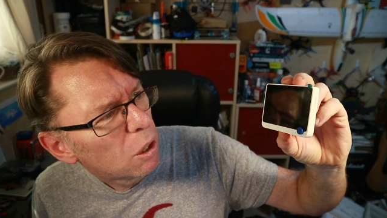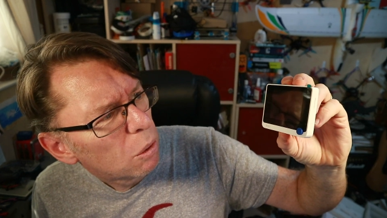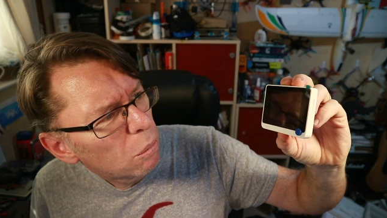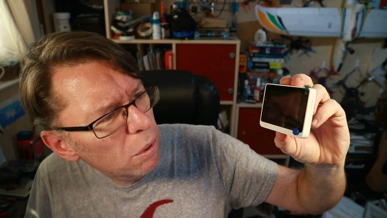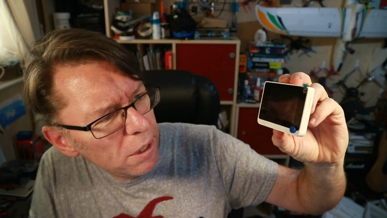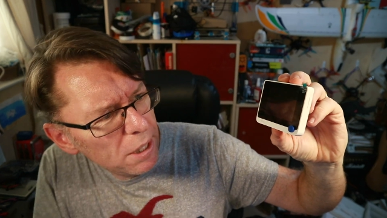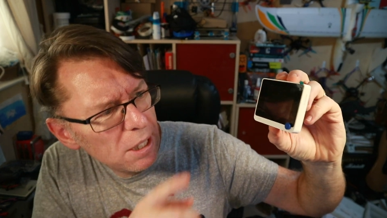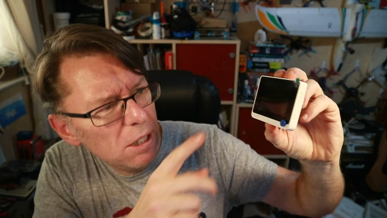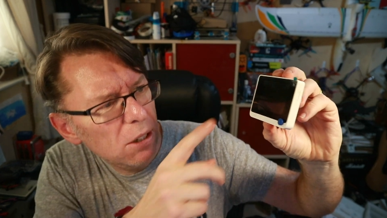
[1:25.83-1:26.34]

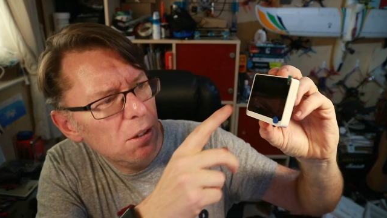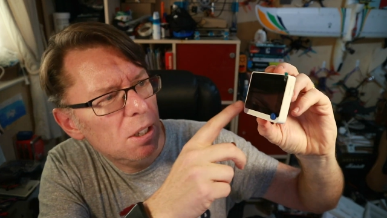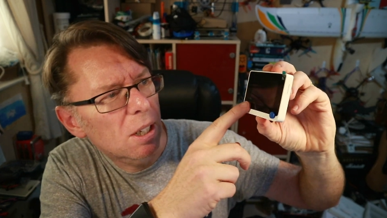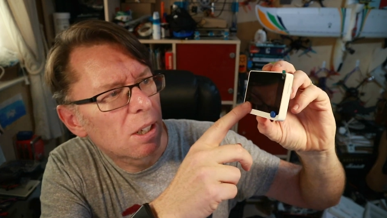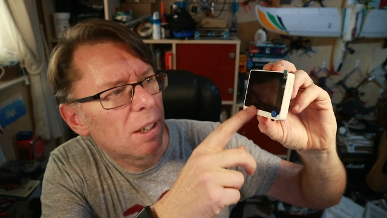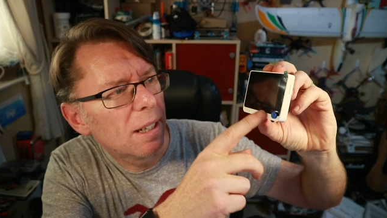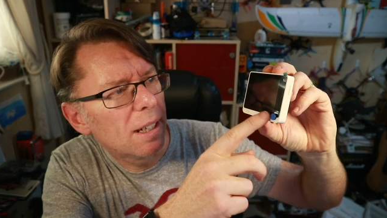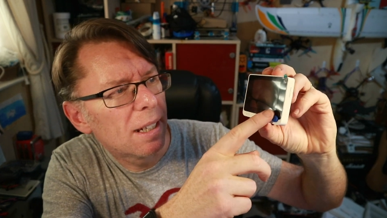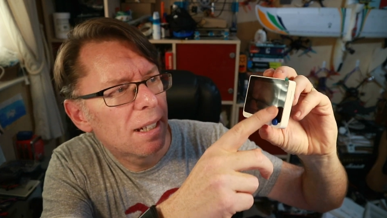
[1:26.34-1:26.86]
what this looks
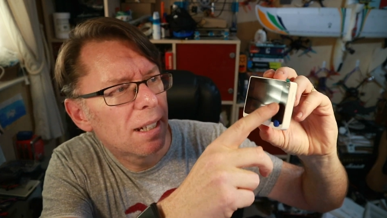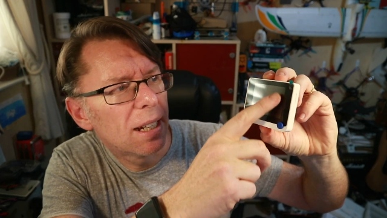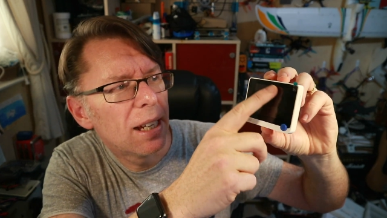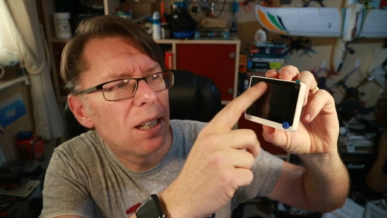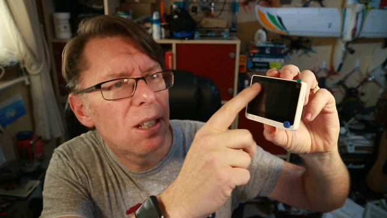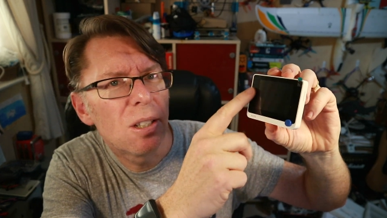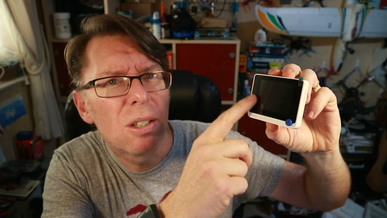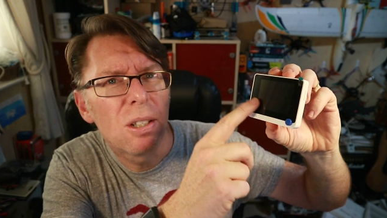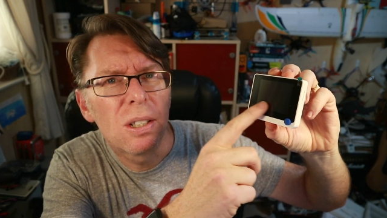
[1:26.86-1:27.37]
like
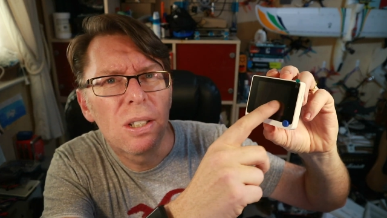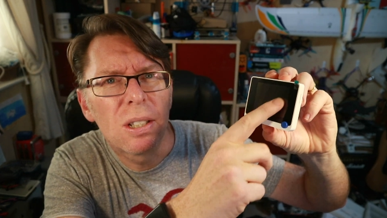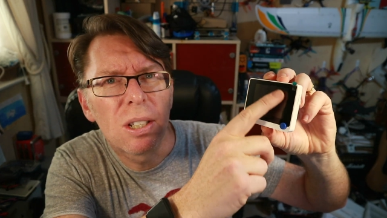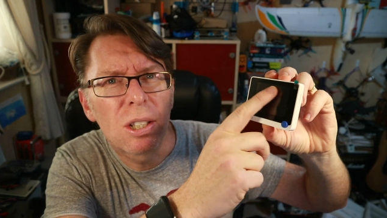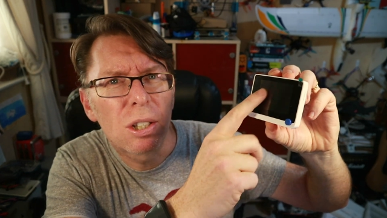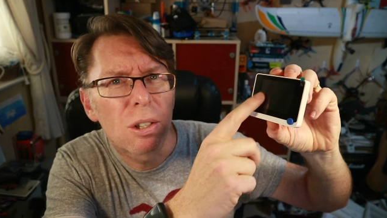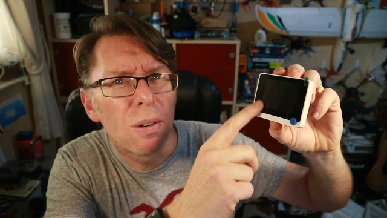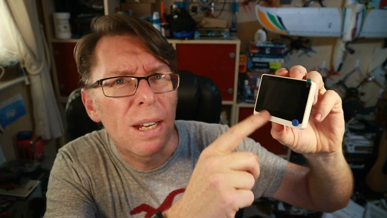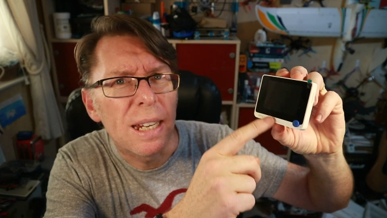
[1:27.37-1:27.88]
is just a
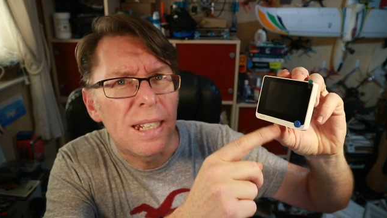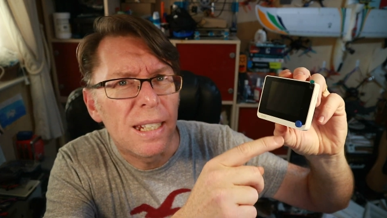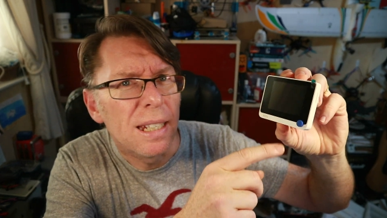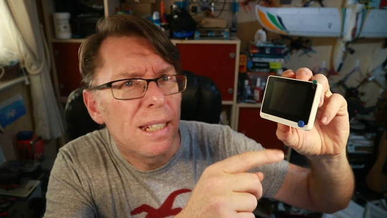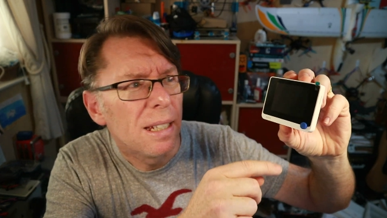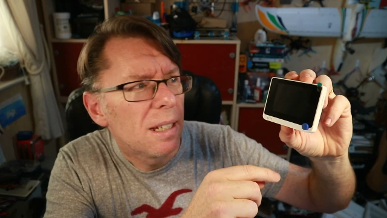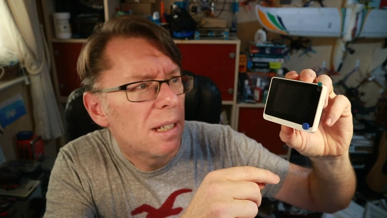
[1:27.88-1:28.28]
screen.